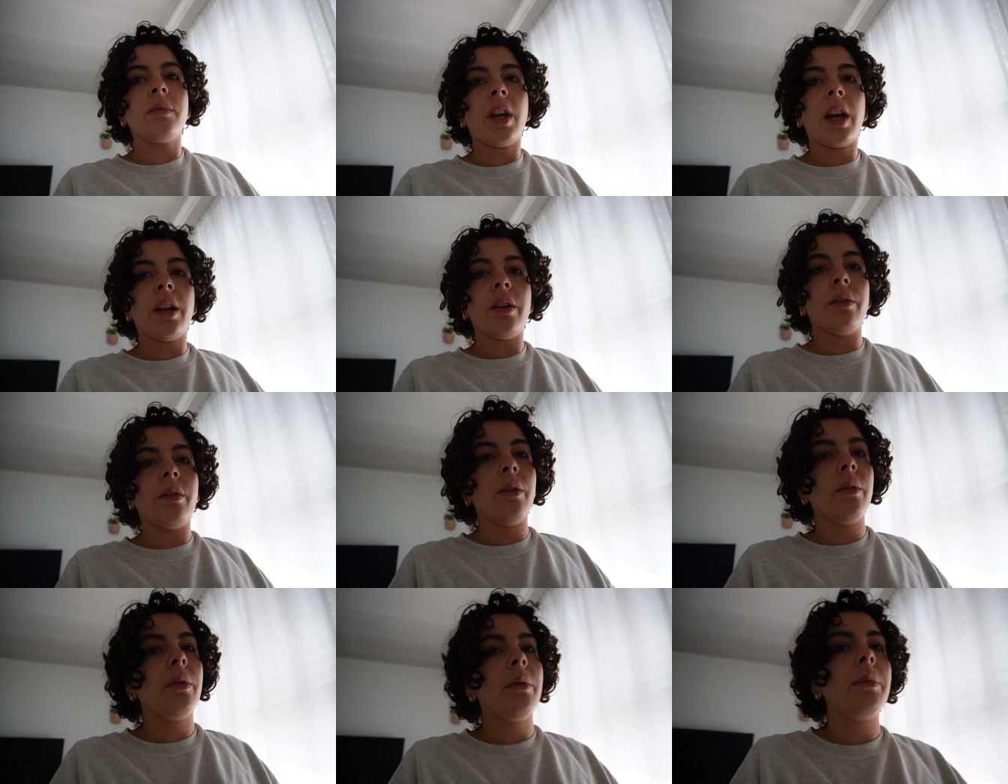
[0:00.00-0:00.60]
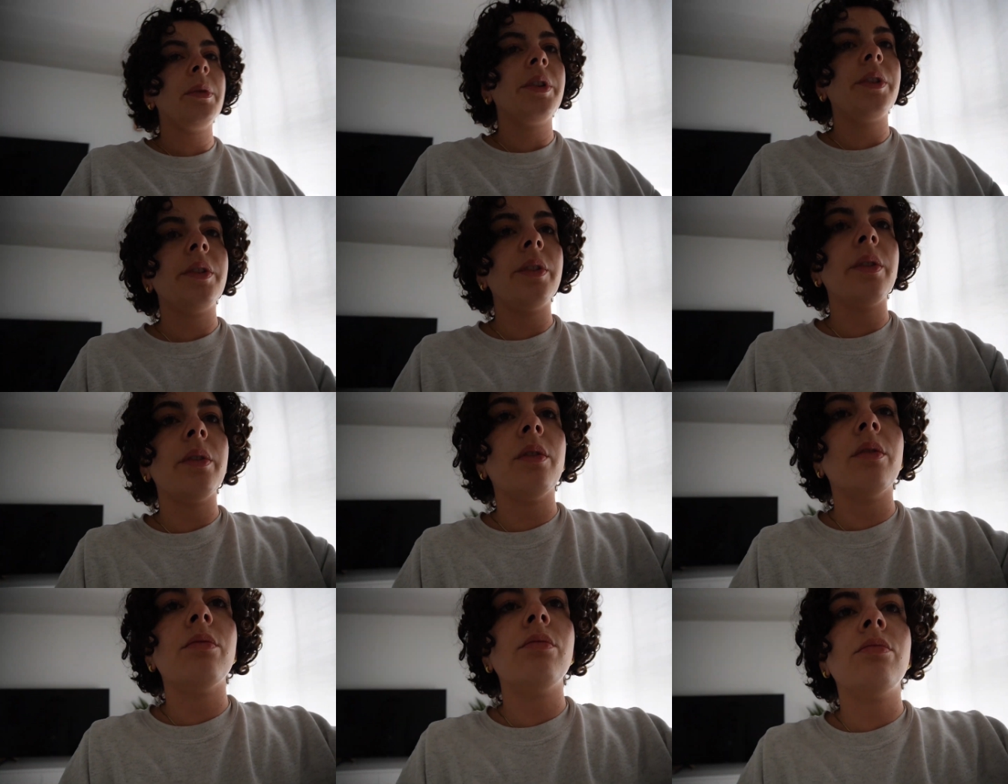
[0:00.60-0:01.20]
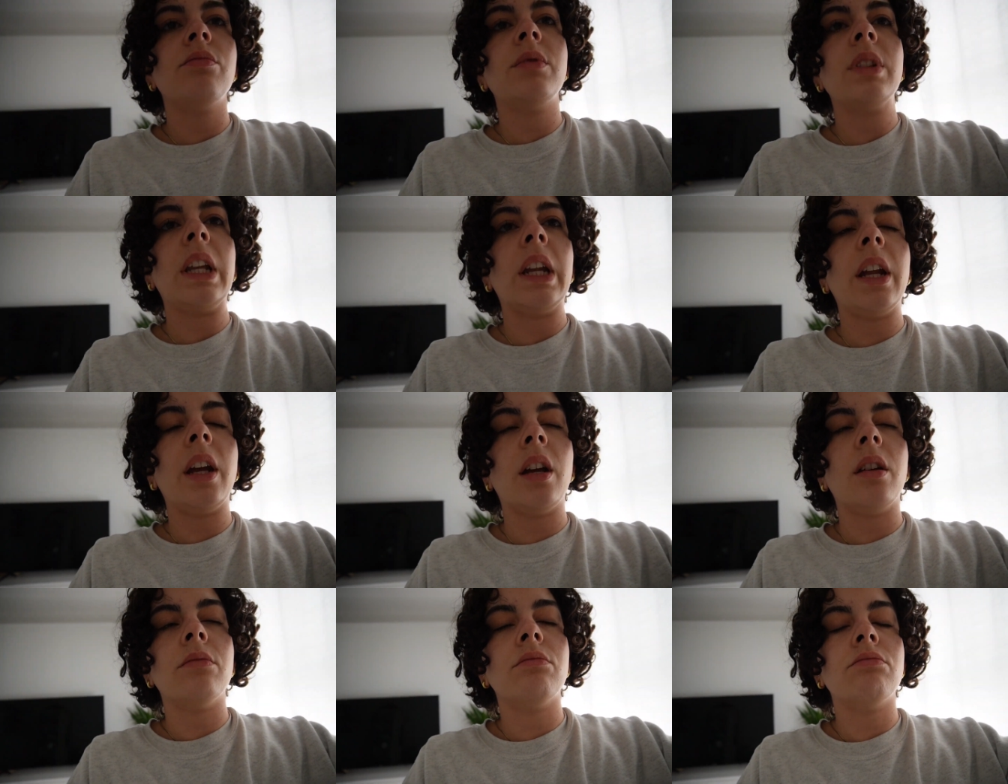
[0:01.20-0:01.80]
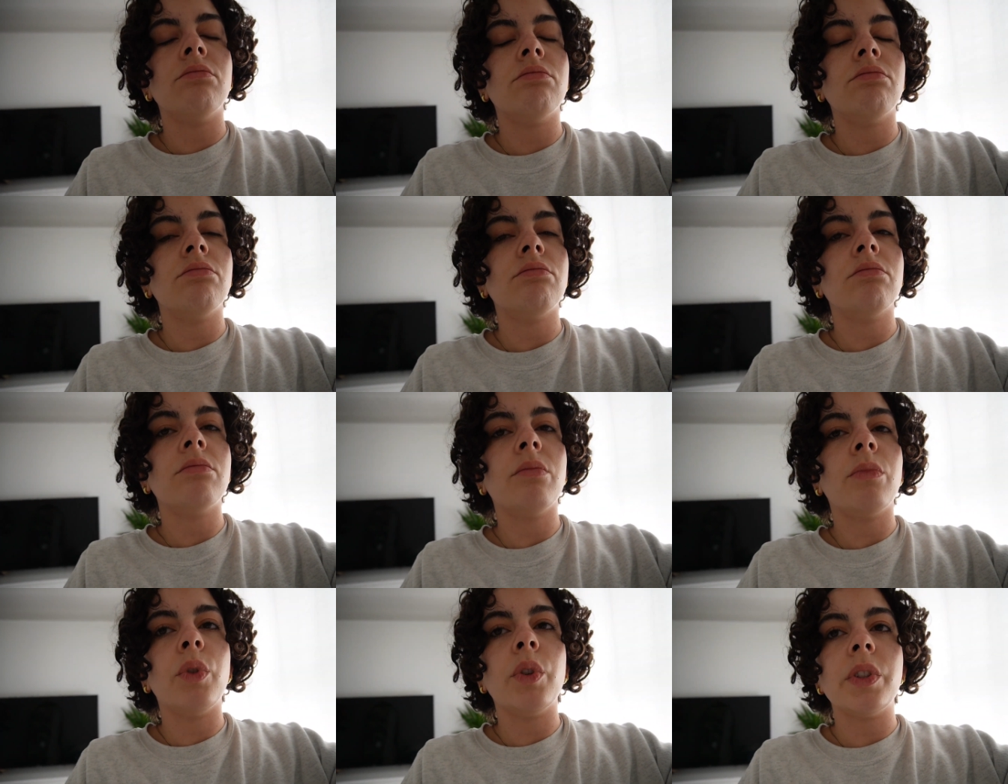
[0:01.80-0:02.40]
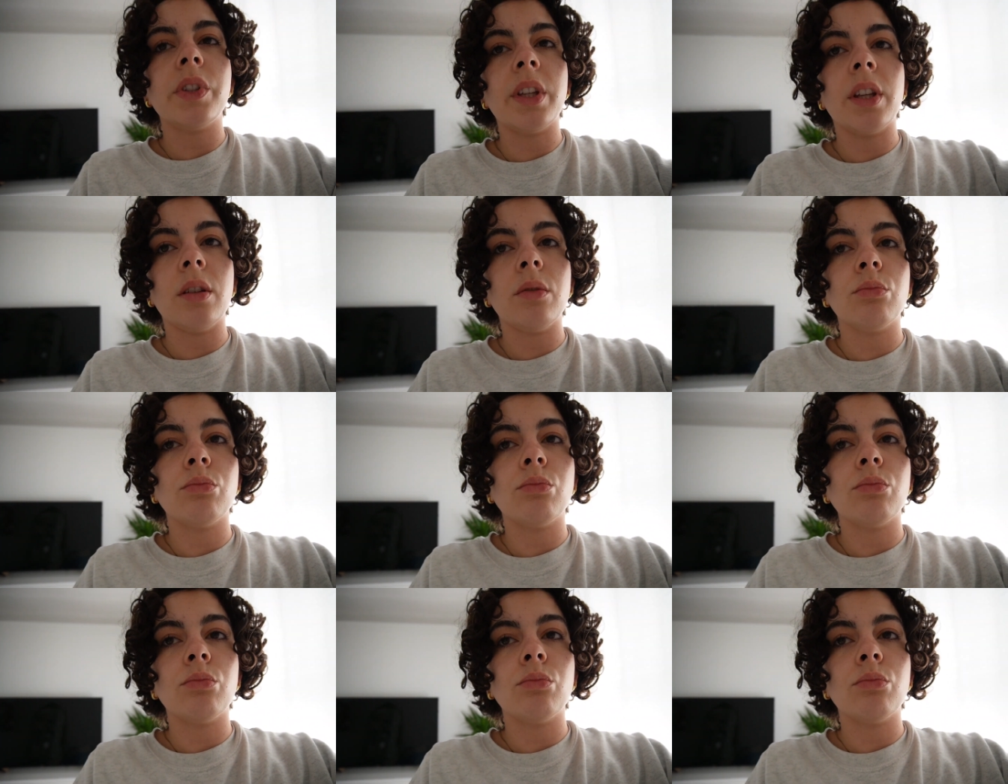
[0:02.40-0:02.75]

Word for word: I don't know what I'm gonna do today. We'll see.